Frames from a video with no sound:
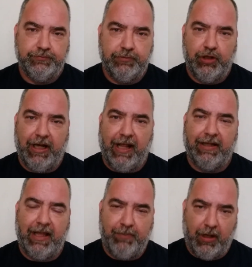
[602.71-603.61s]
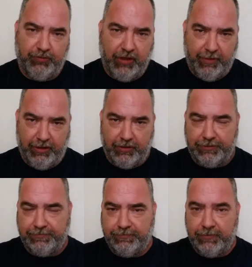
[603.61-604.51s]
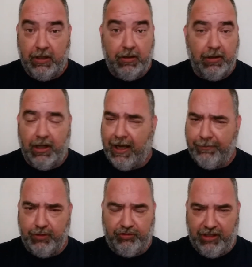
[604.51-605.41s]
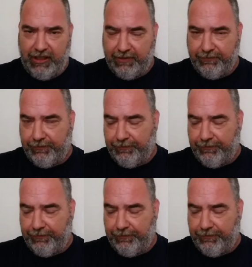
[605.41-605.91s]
Look at that, light bulb's coming on. I'm no slave.